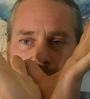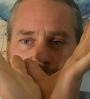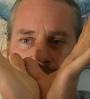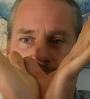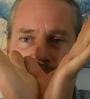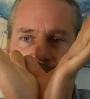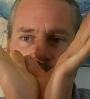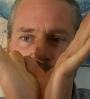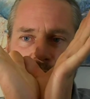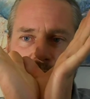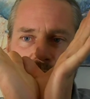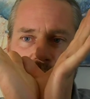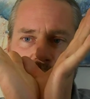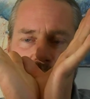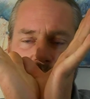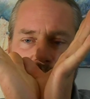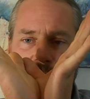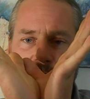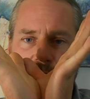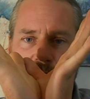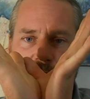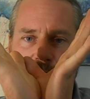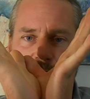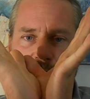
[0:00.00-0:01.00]
center.
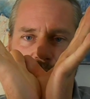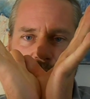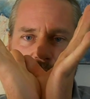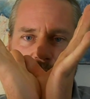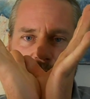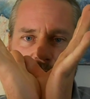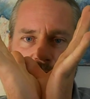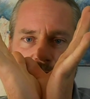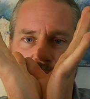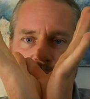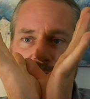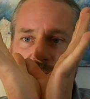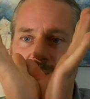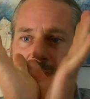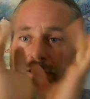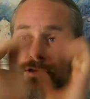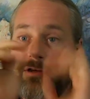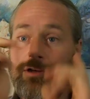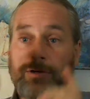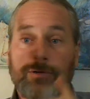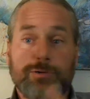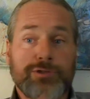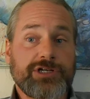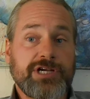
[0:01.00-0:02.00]
Okay,
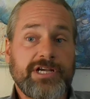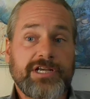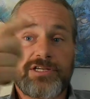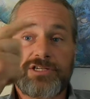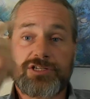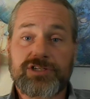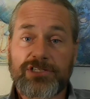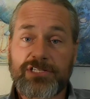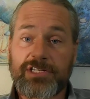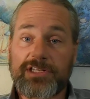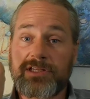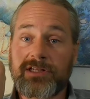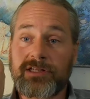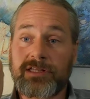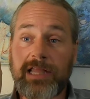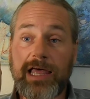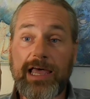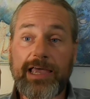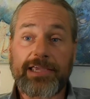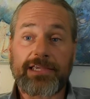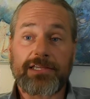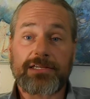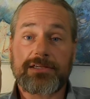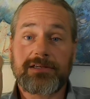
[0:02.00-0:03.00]
no changes in the
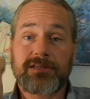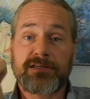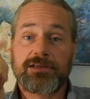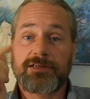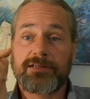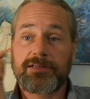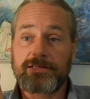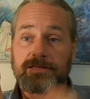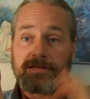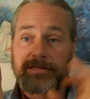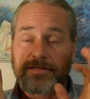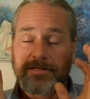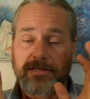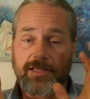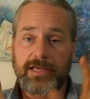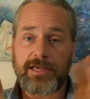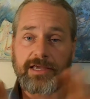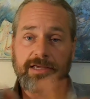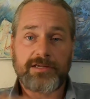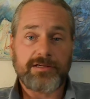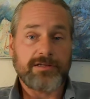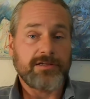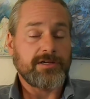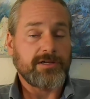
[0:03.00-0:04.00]
light.
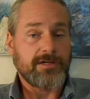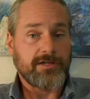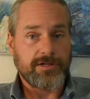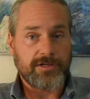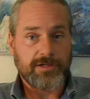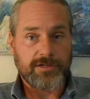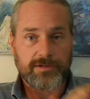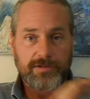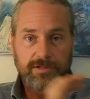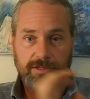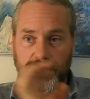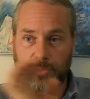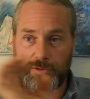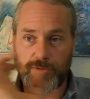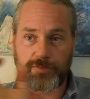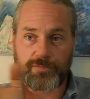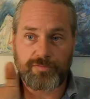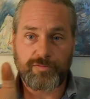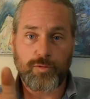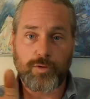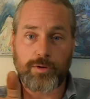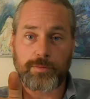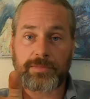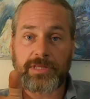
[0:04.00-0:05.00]
Okay,
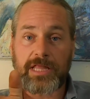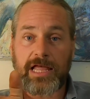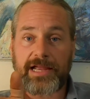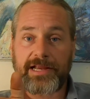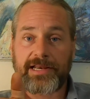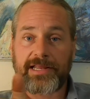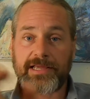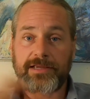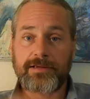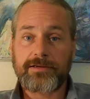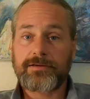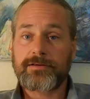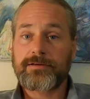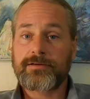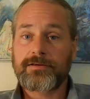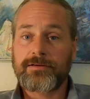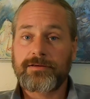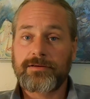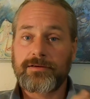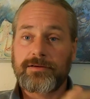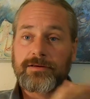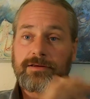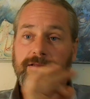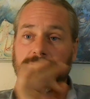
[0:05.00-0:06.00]
Uniform lighting,
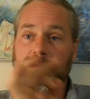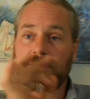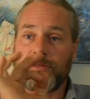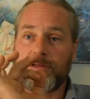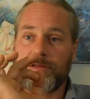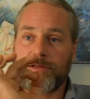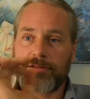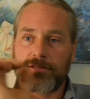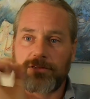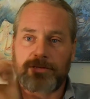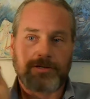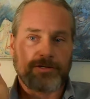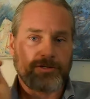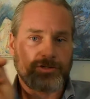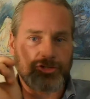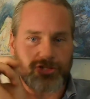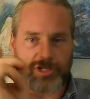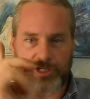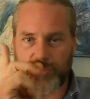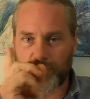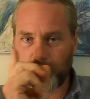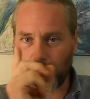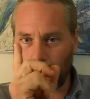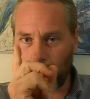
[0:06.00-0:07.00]

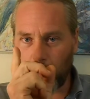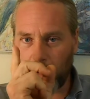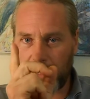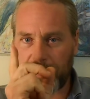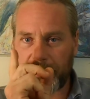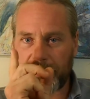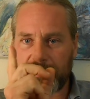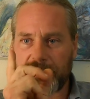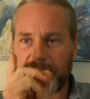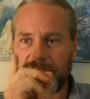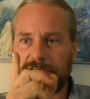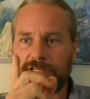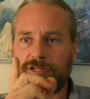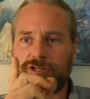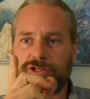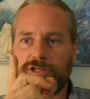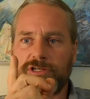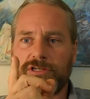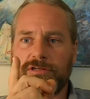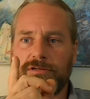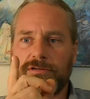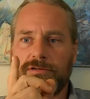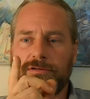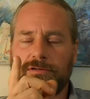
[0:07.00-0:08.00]
just one
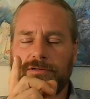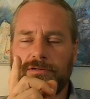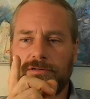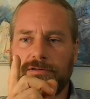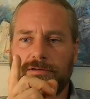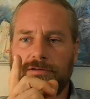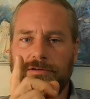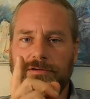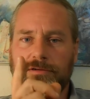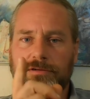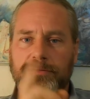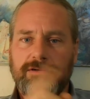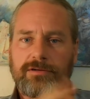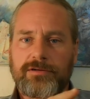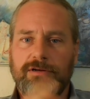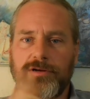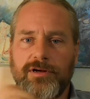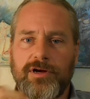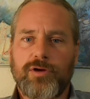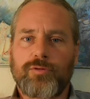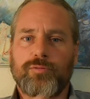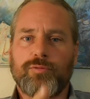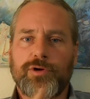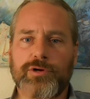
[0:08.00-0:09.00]
addition,
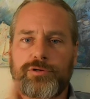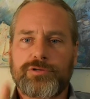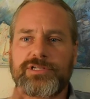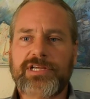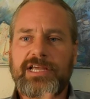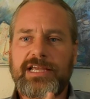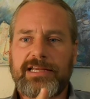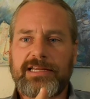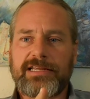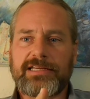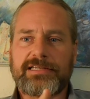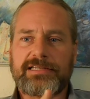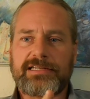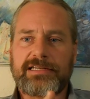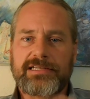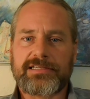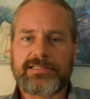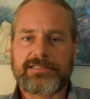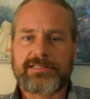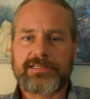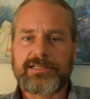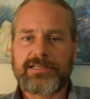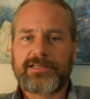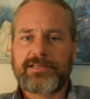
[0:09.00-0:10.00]
a rotating
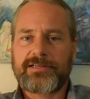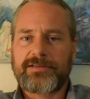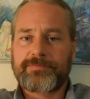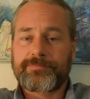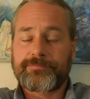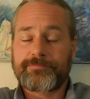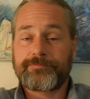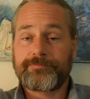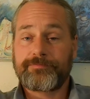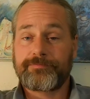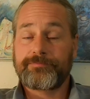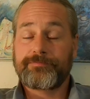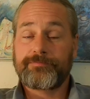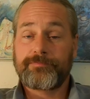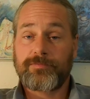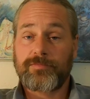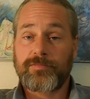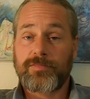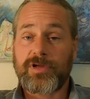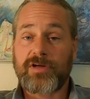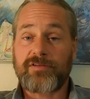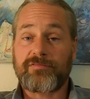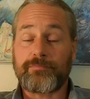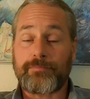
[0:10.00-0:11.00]
disc
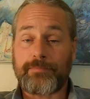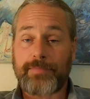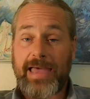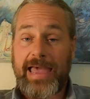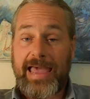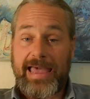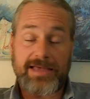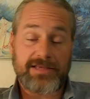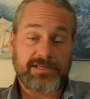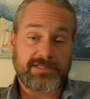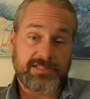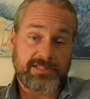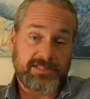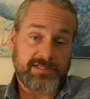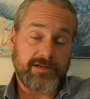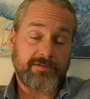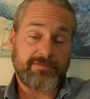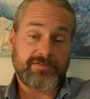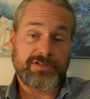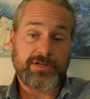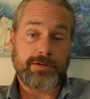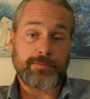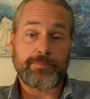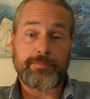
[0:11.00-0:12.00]
of mass,
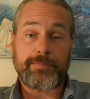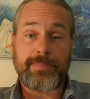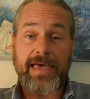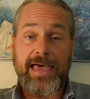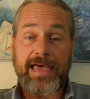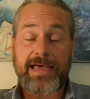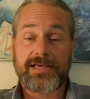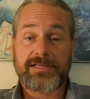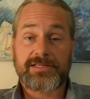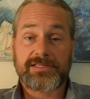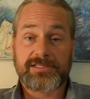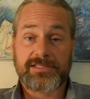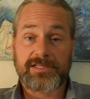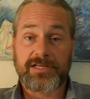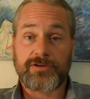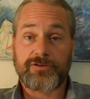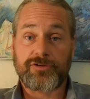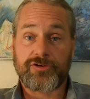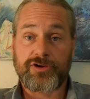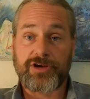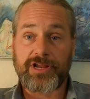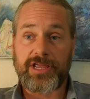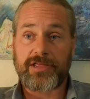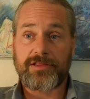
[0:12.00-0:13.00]
of some mass
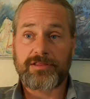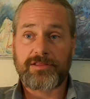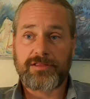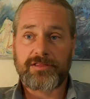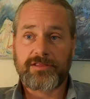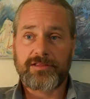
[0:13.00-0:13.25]
underneath.